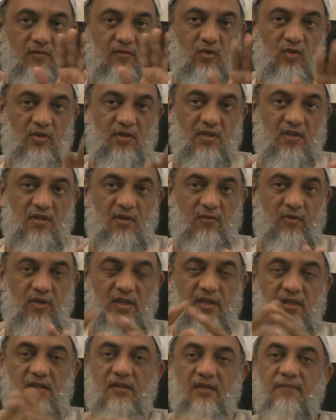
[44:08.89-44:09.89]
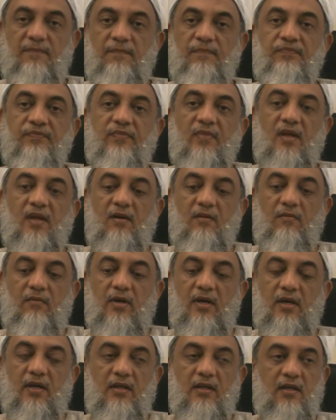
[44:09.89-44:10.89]
doing the tamheed,
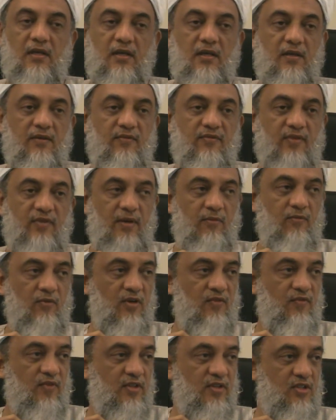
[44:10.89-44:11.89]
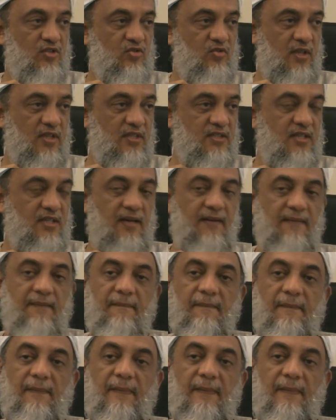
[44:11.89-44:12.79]
building the framework for this to understand.